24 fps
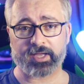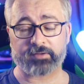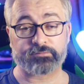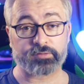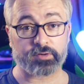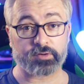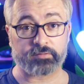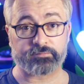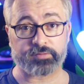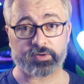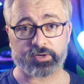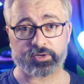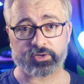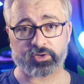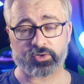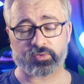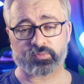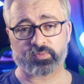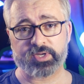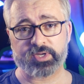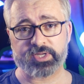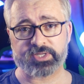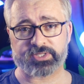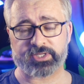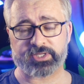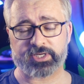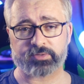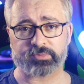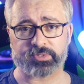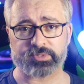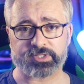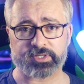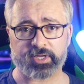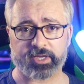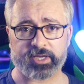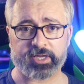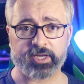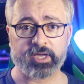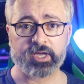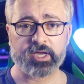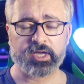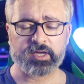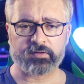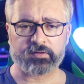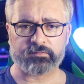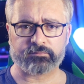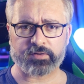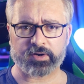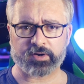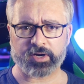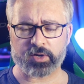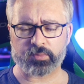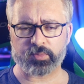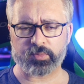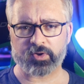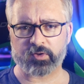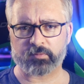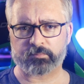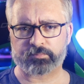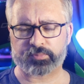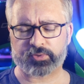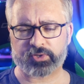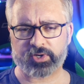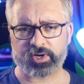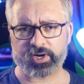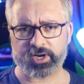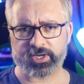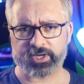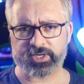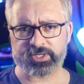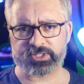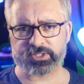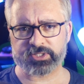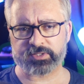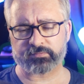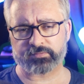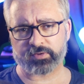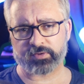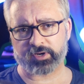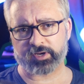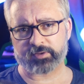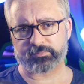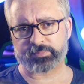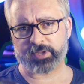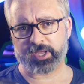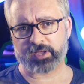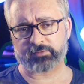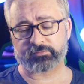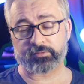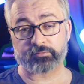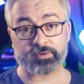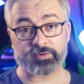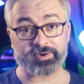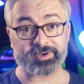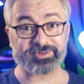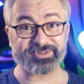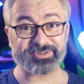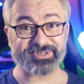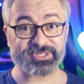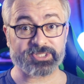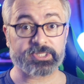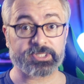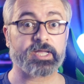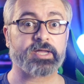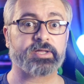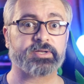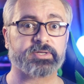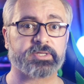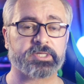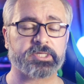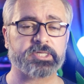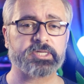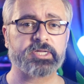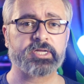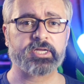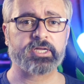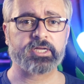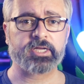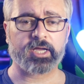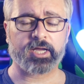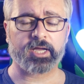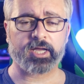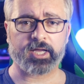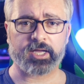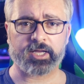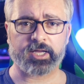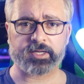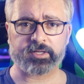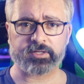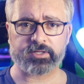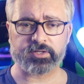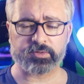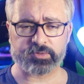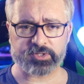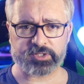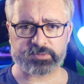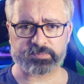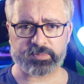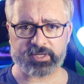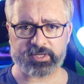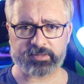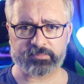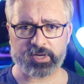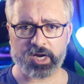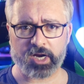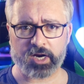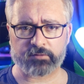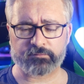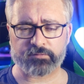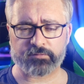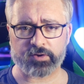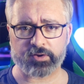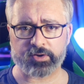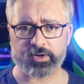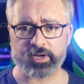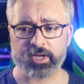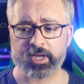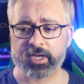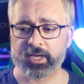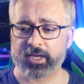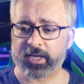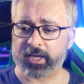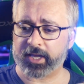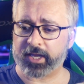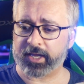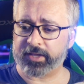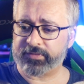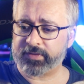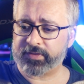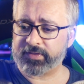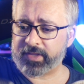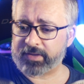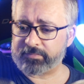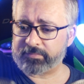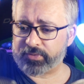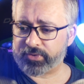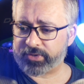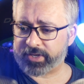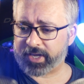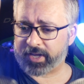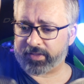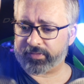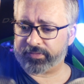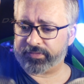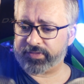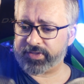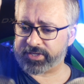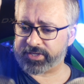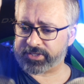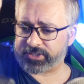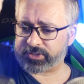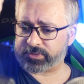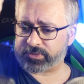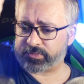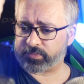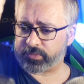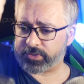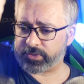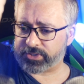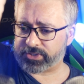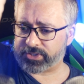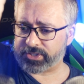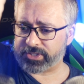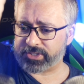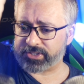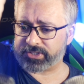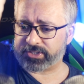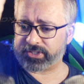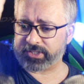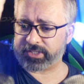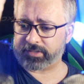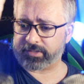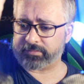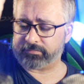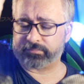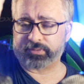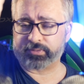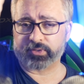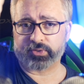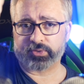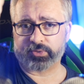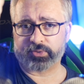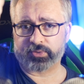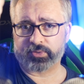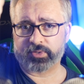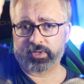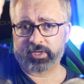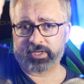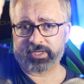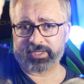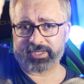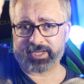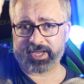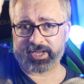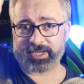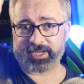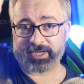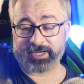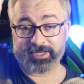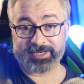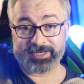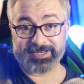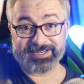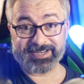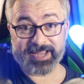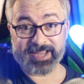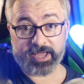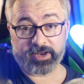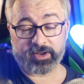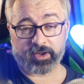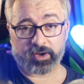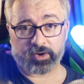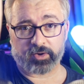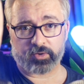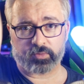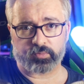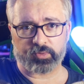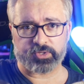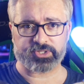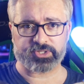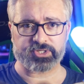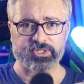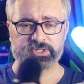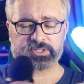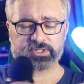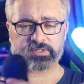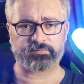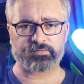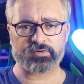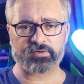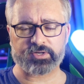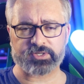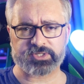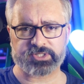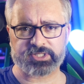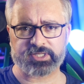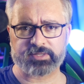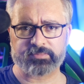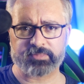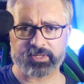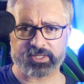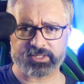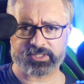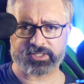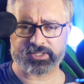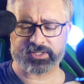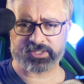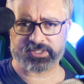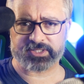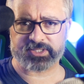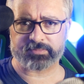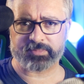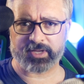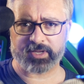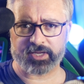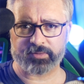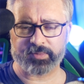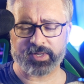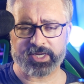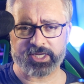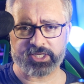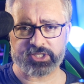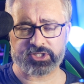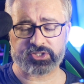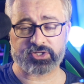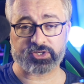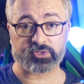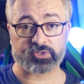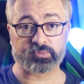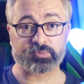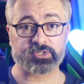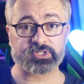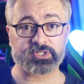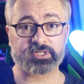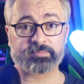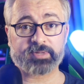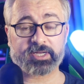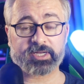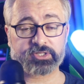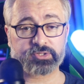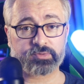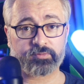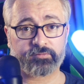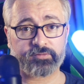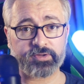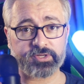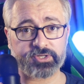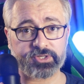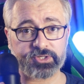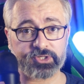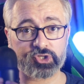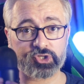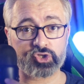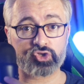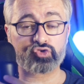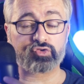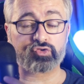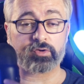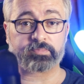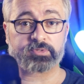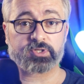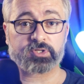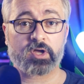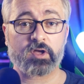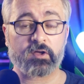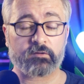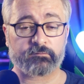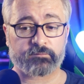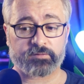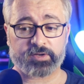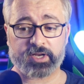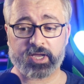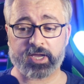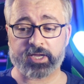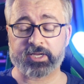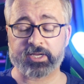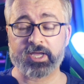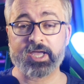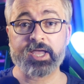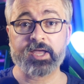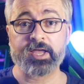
for a very good reason. It was a very well-priced, very powerful, very good-sounding USB microphone. Then they bought out this, which is the Blue Yeti Nano, which is very similar to this in many ways, just with some extra features stripped off. It had